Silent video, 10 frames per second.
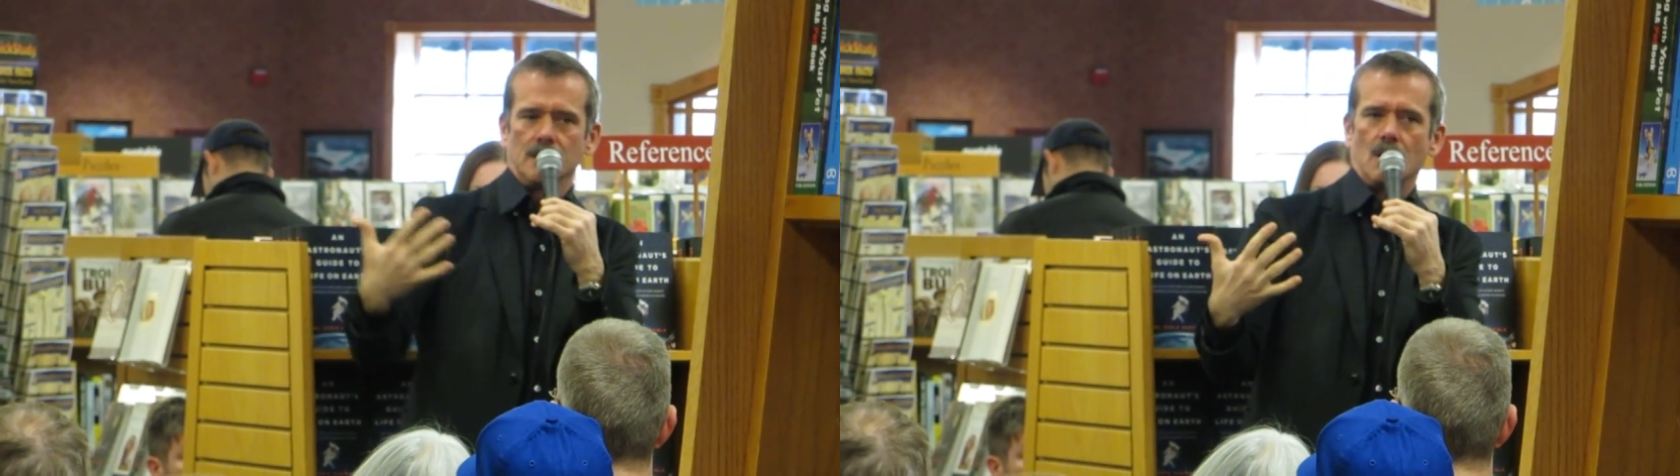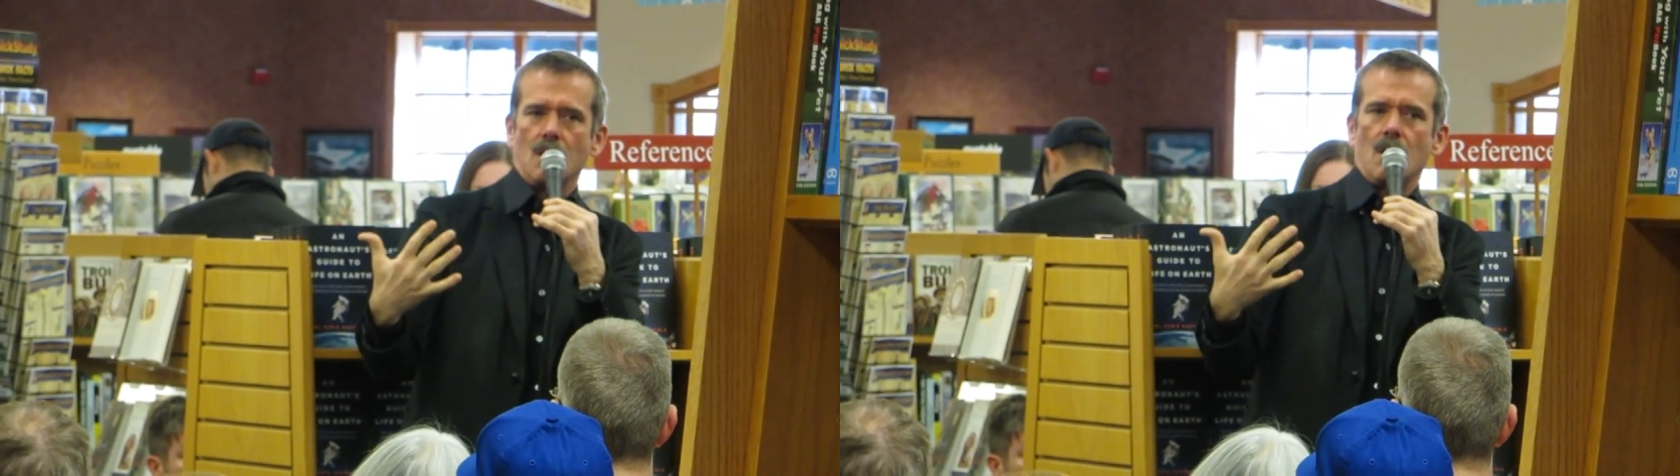
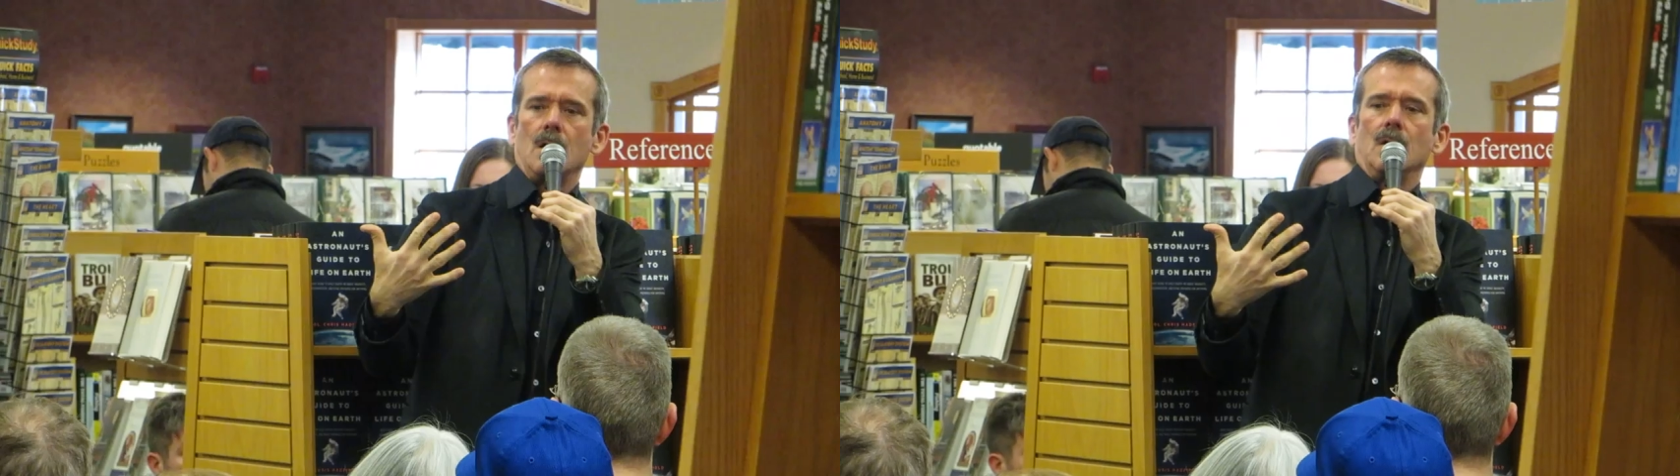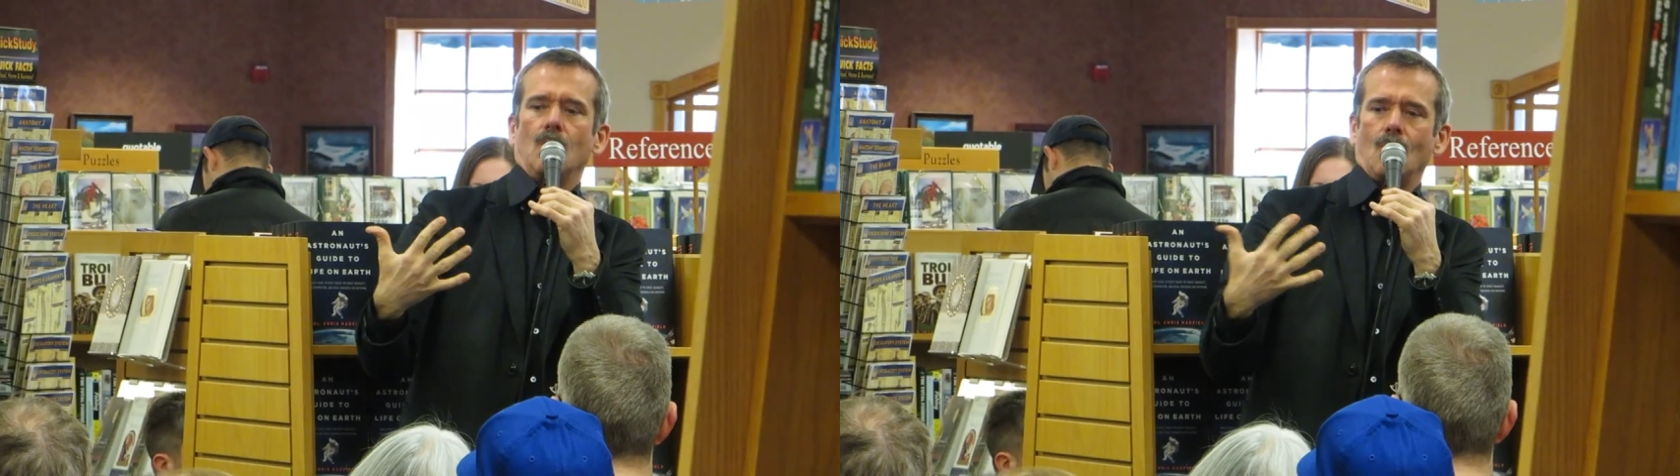
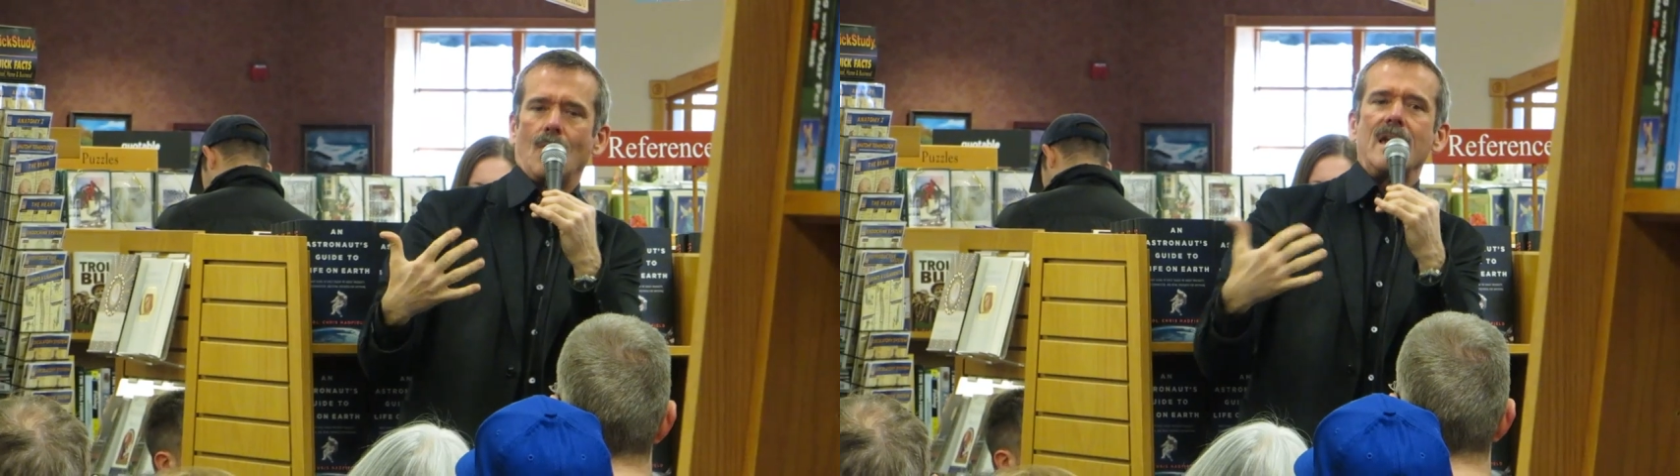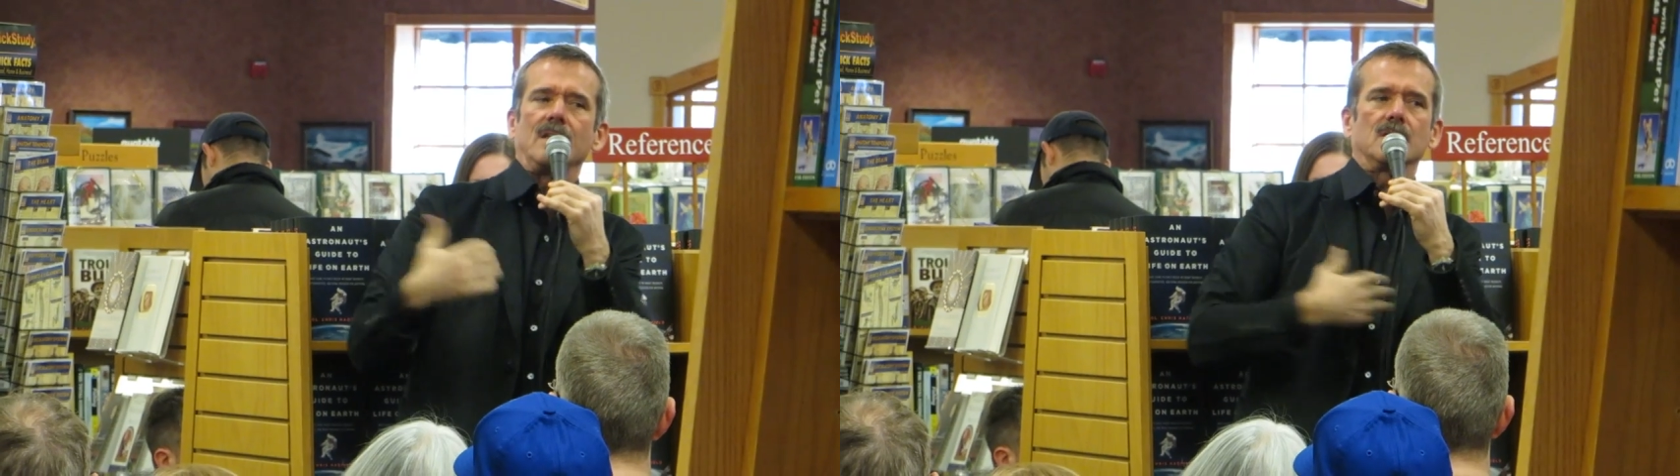long
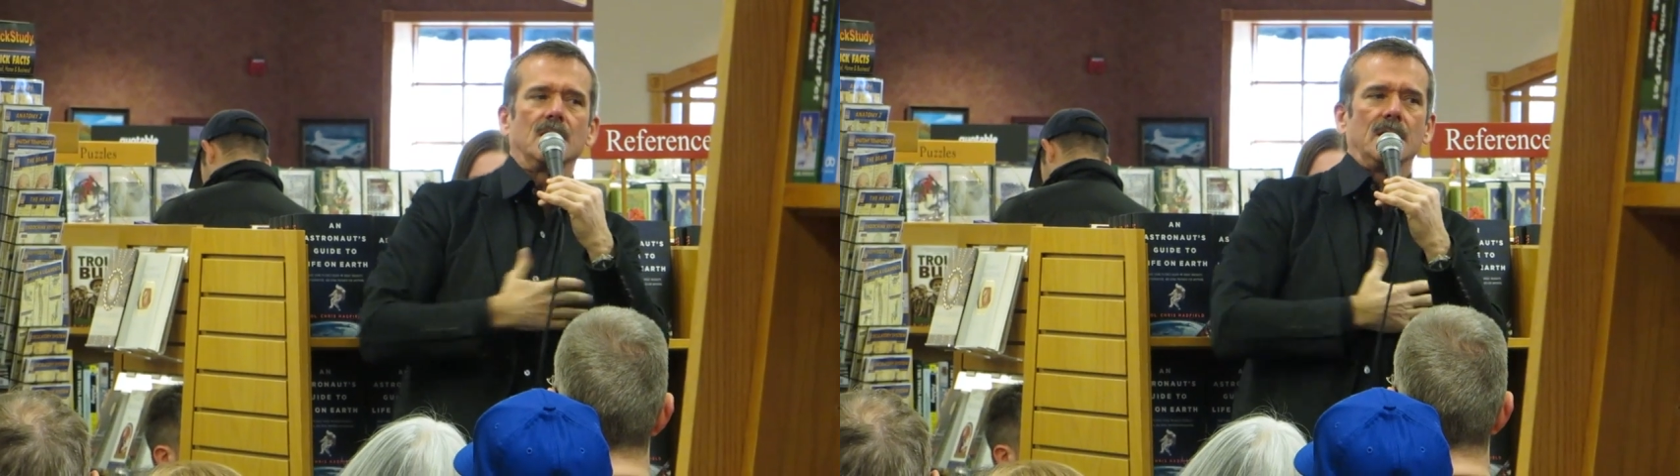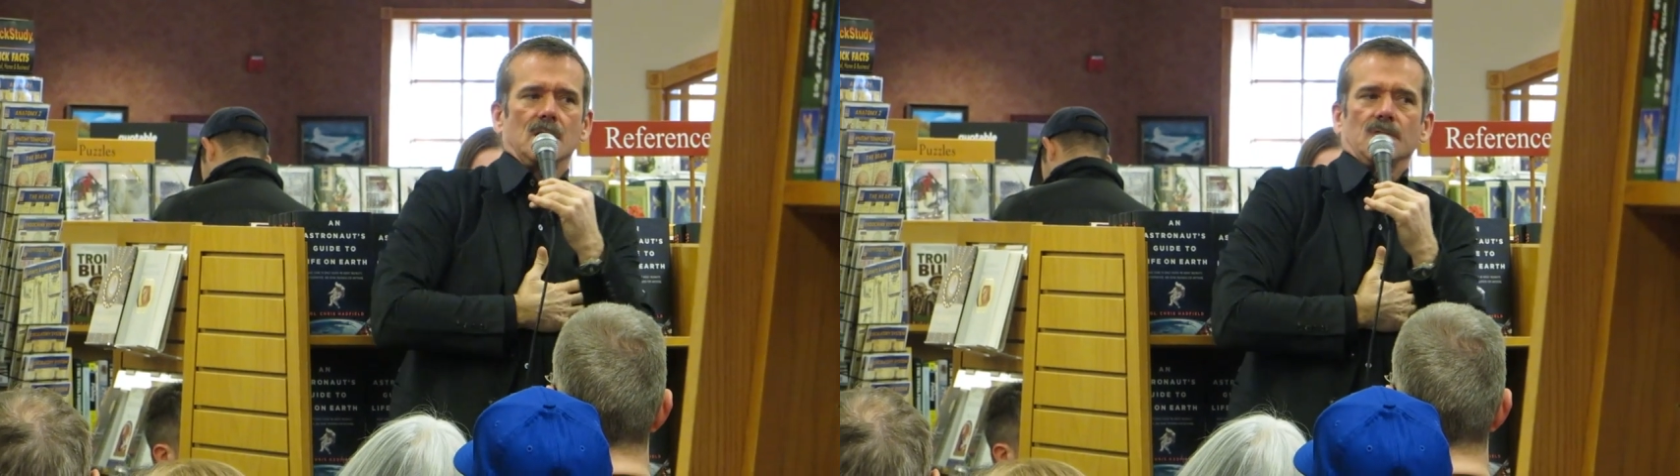weight,
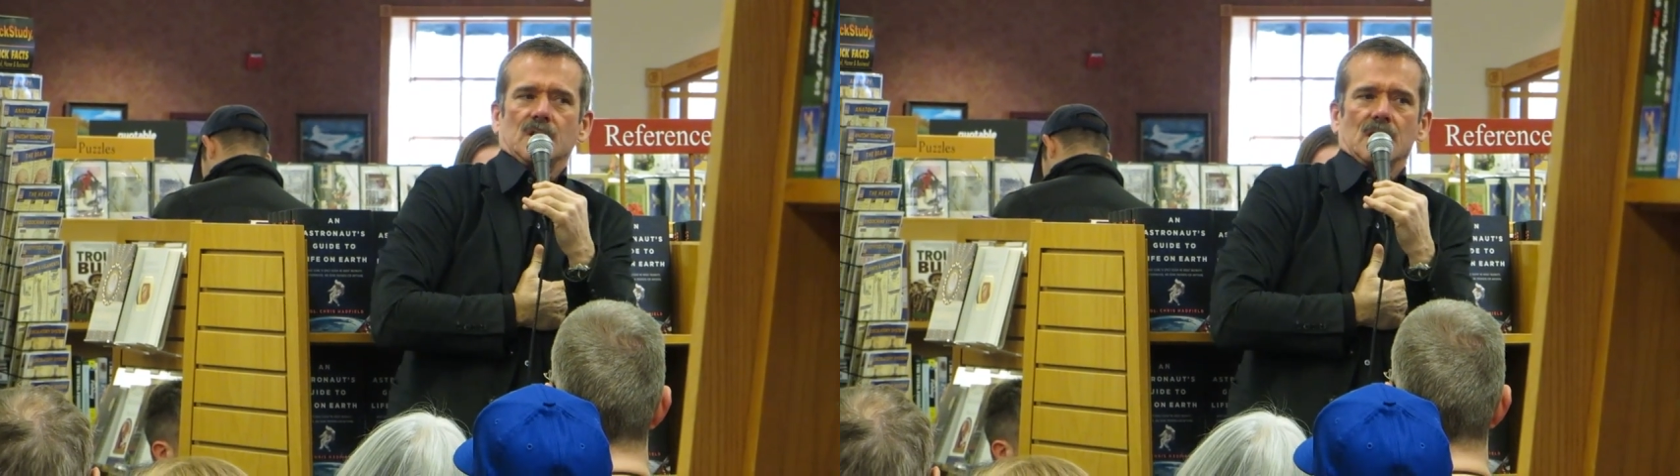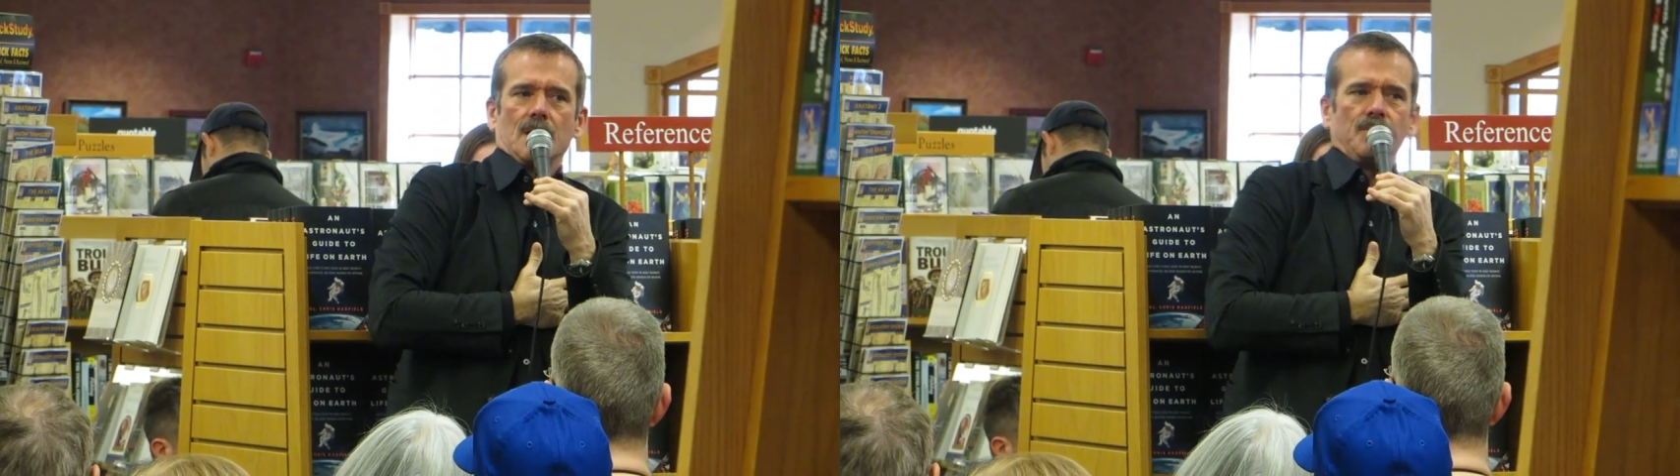as if
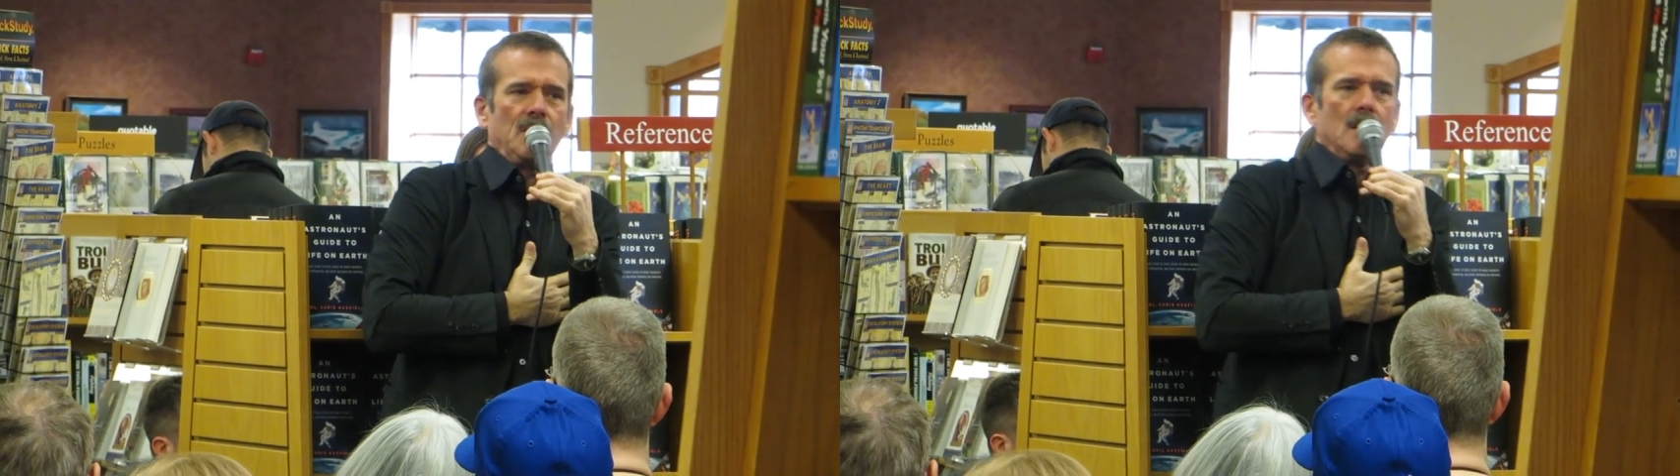some